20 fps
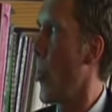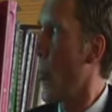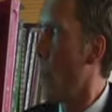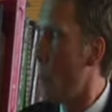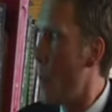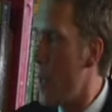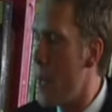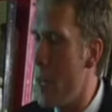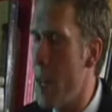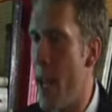
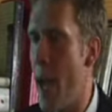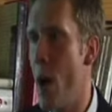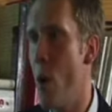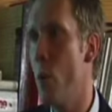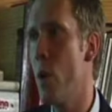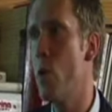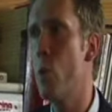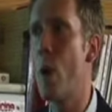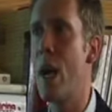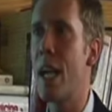But now
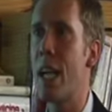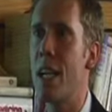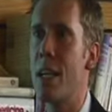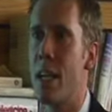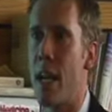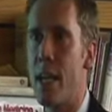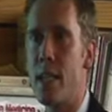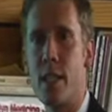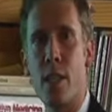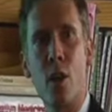we
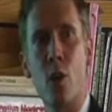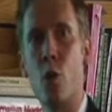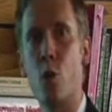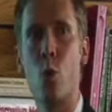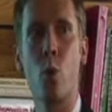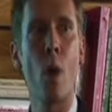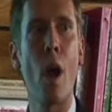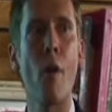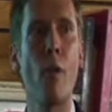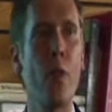recognize they're
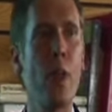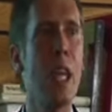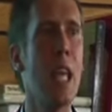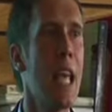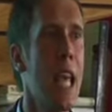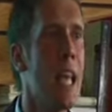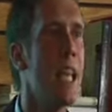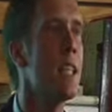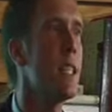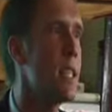throughout the
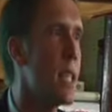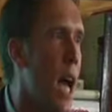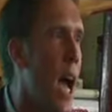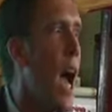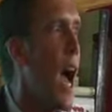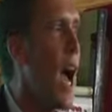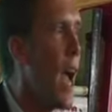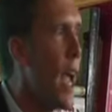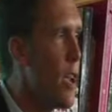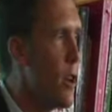
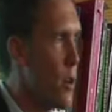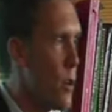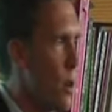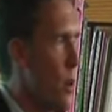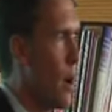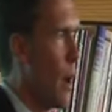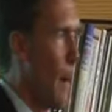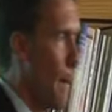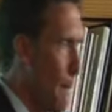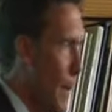entire
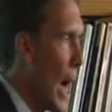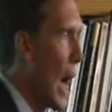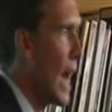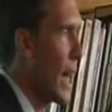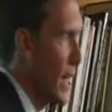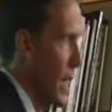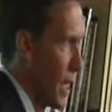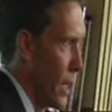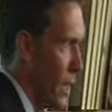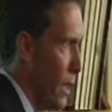
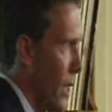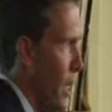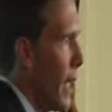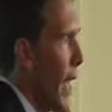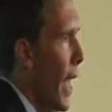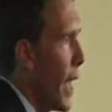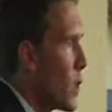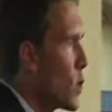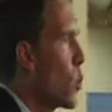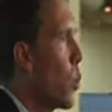body,
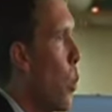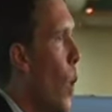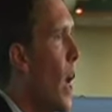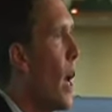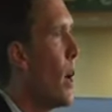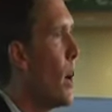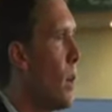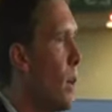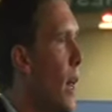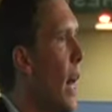as
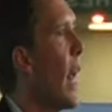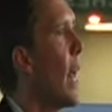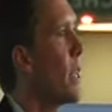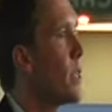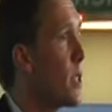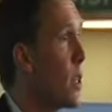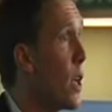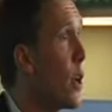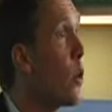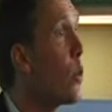well as
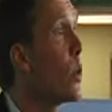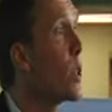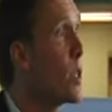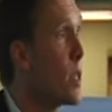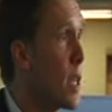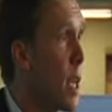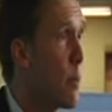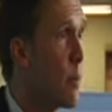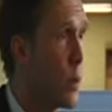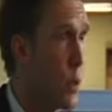their
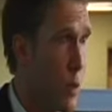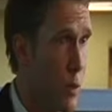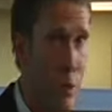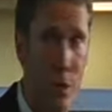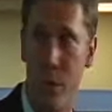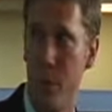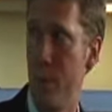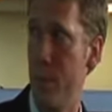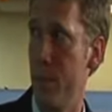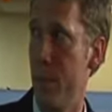receptors.